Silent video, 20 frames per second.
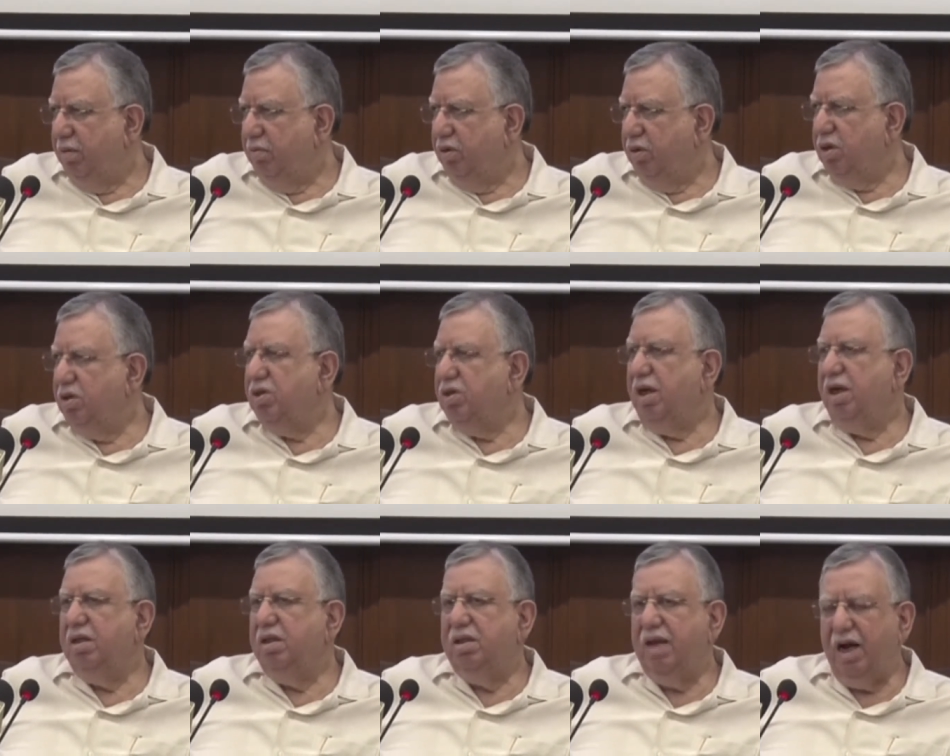Because
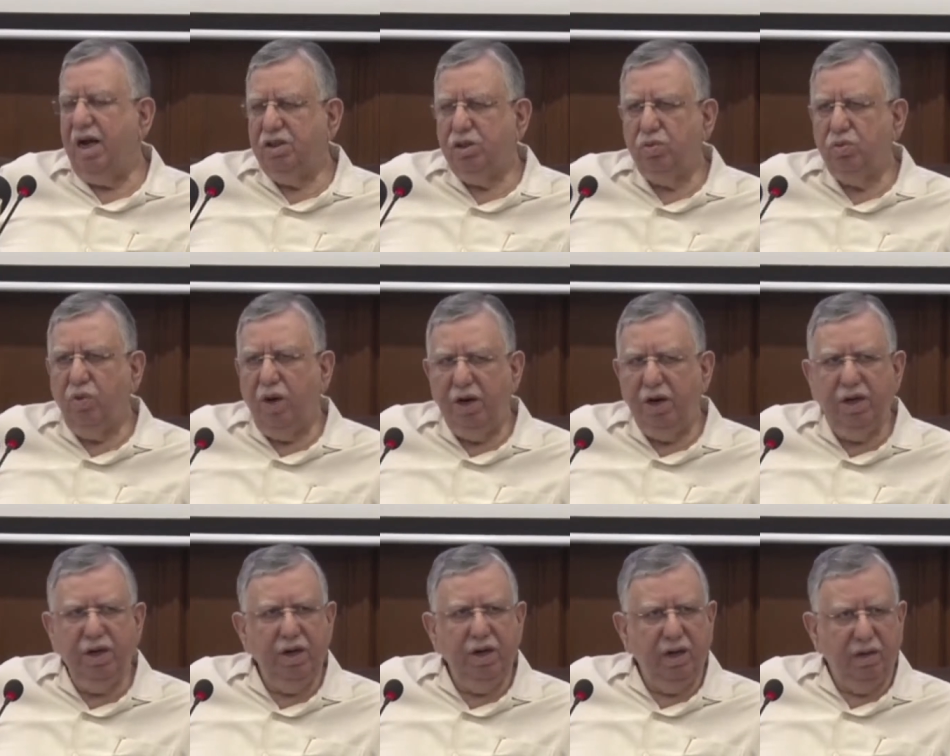that's one
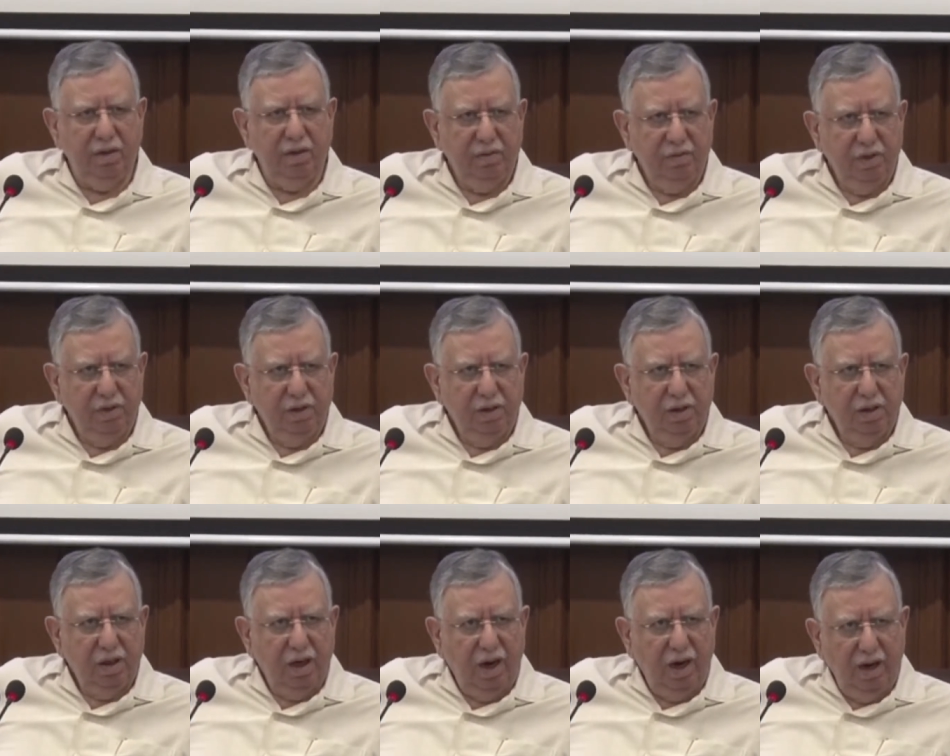area
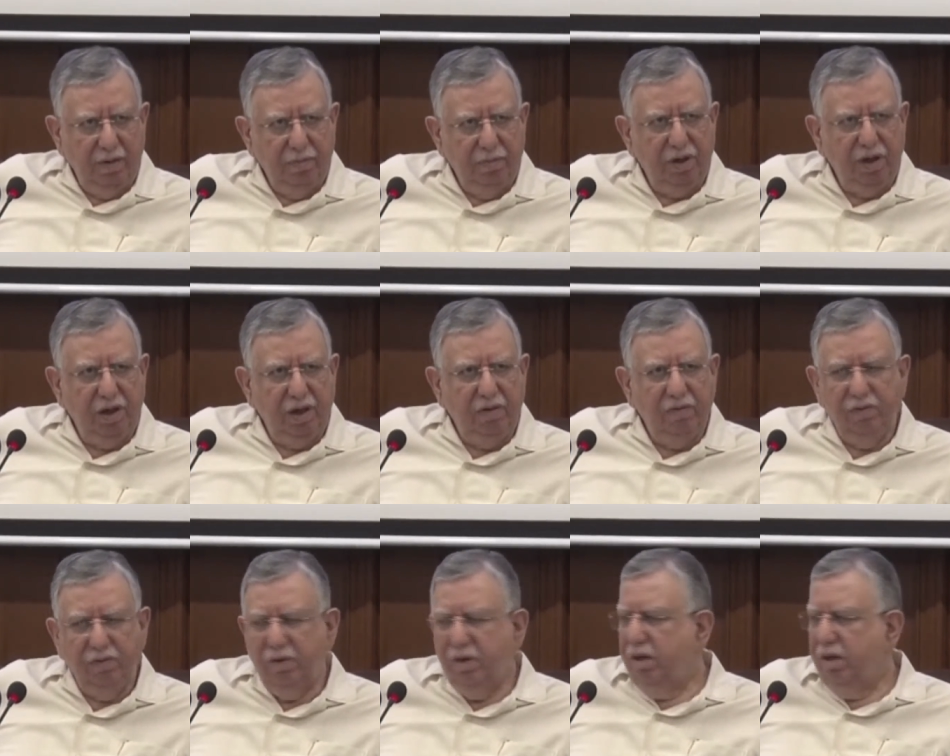I
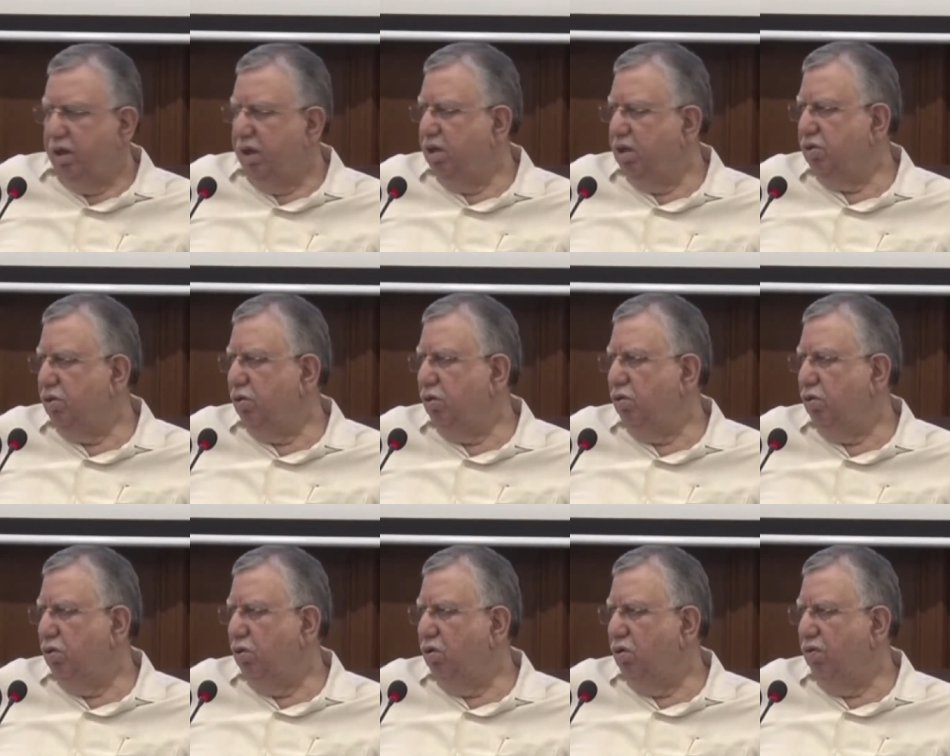believe is going
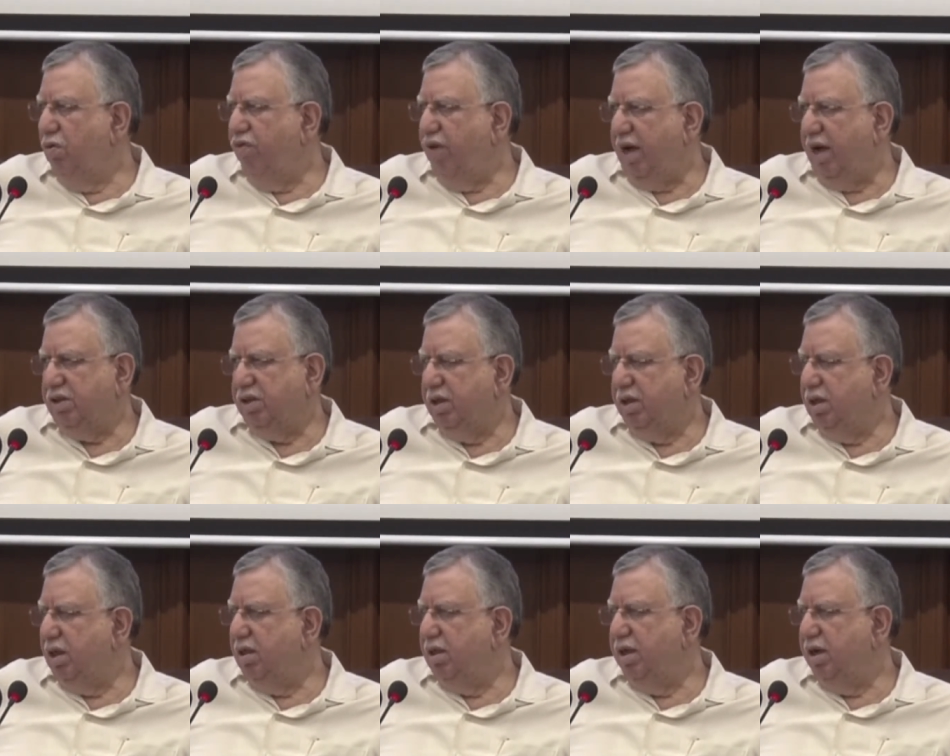to grow faster
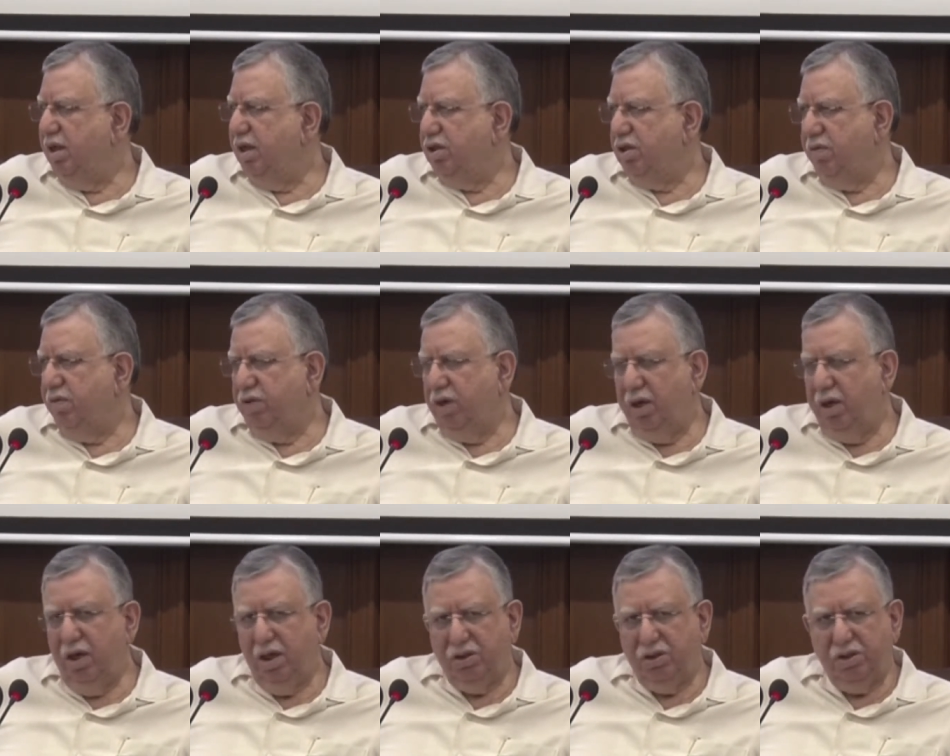than the rest of the
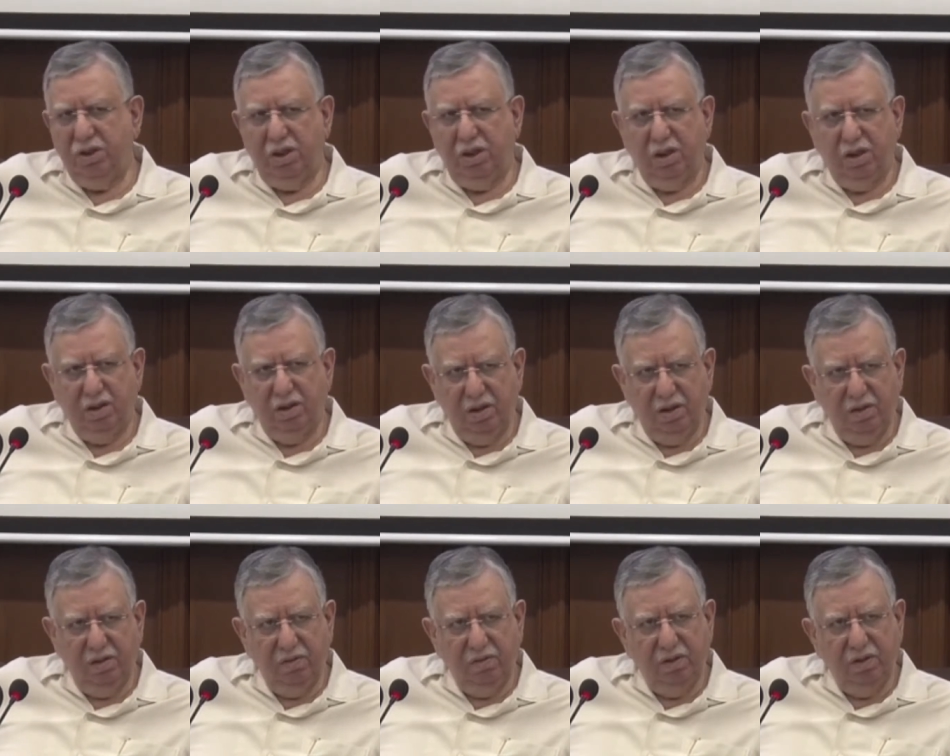industry,
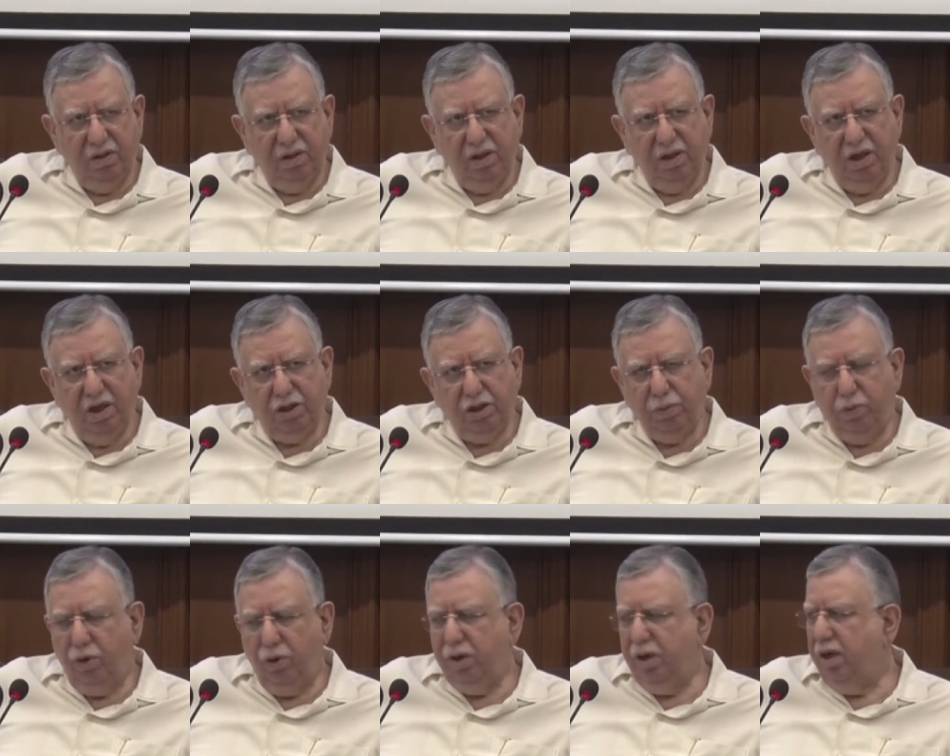uh, the
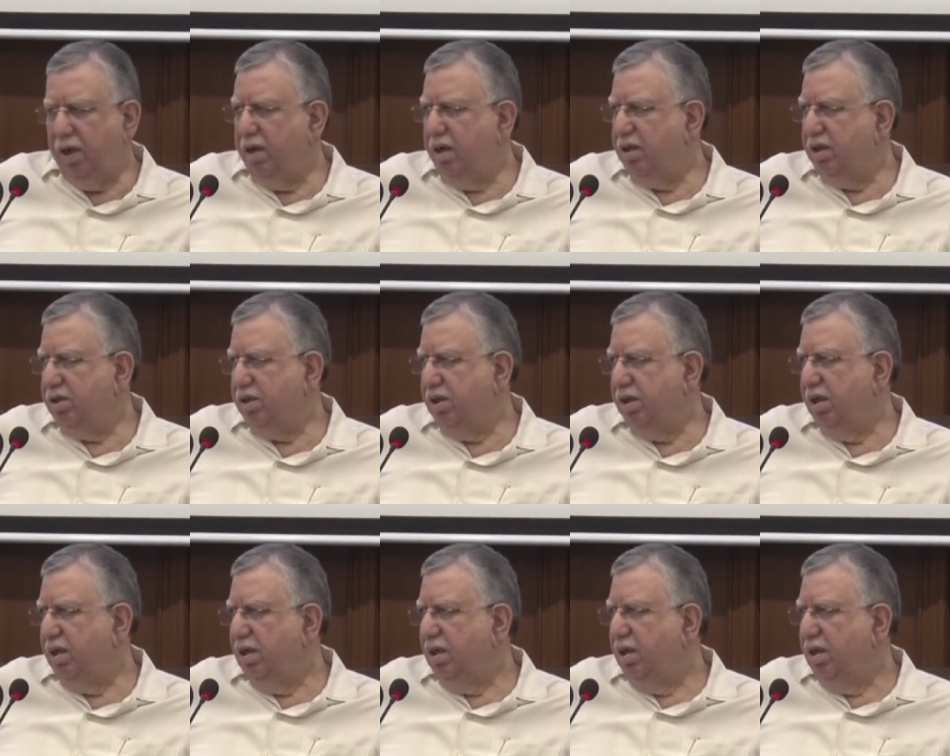exporting industry